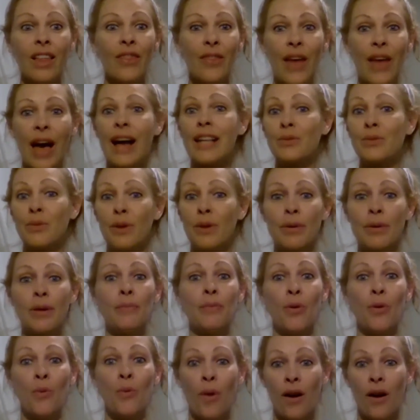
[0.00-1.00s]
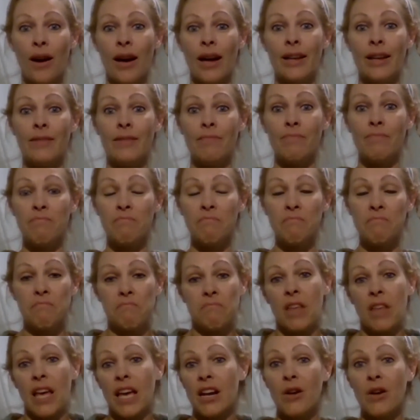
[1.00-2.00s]
that's what people want.
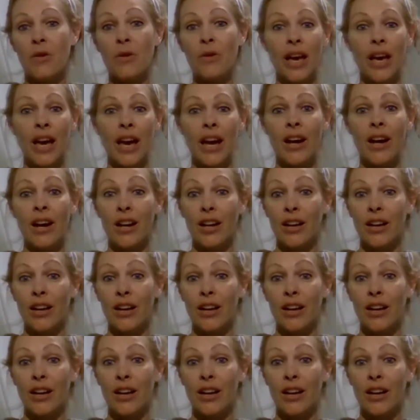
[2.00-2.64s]
They don't care if